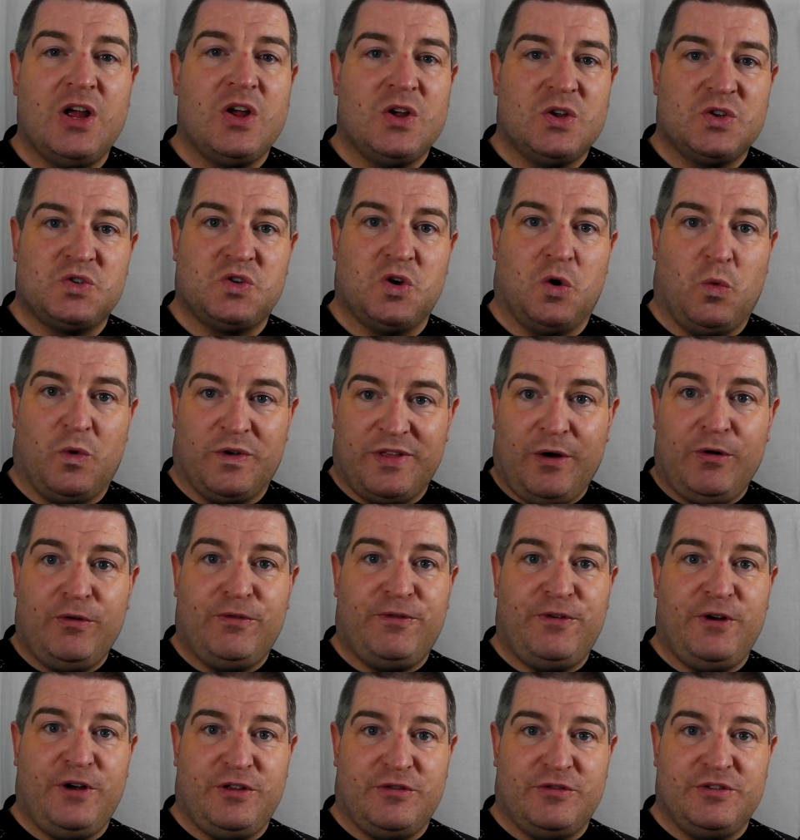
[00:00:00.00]
So without
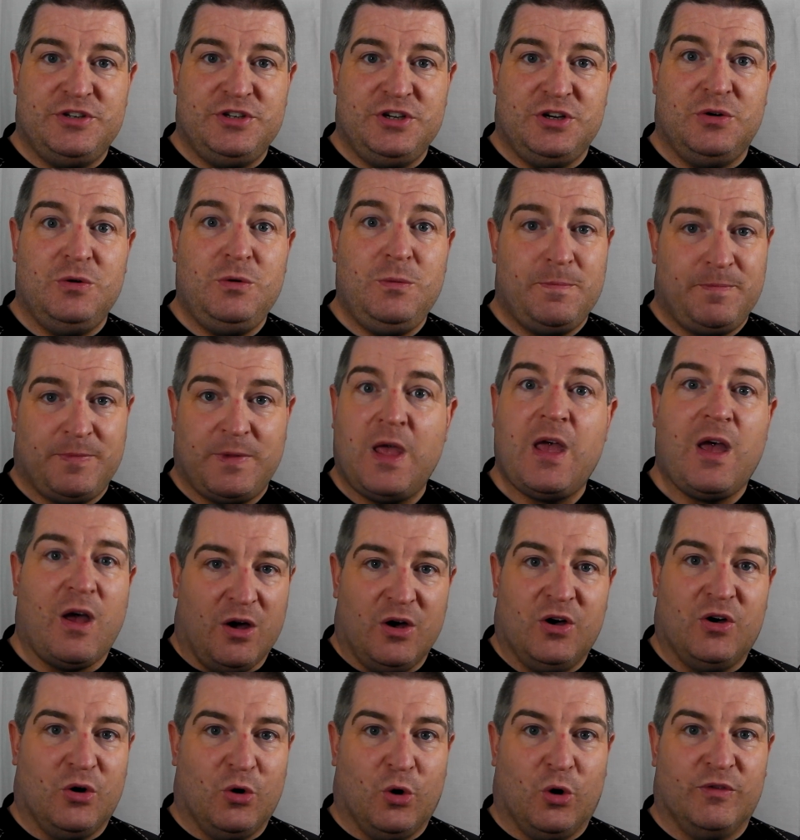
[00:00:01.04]
further ado,
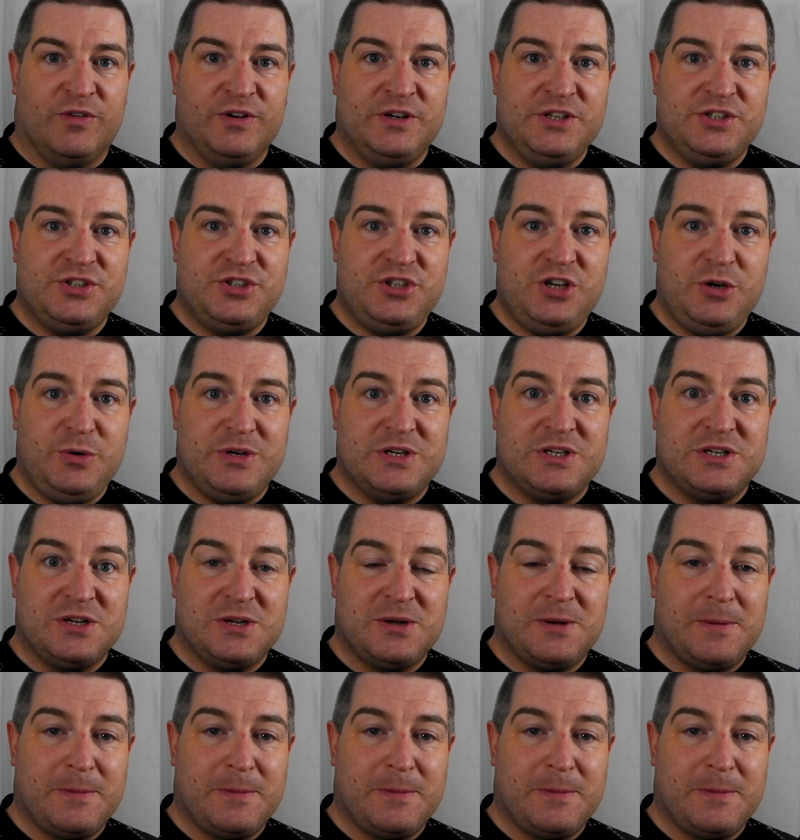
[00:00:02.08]
over to Stuart.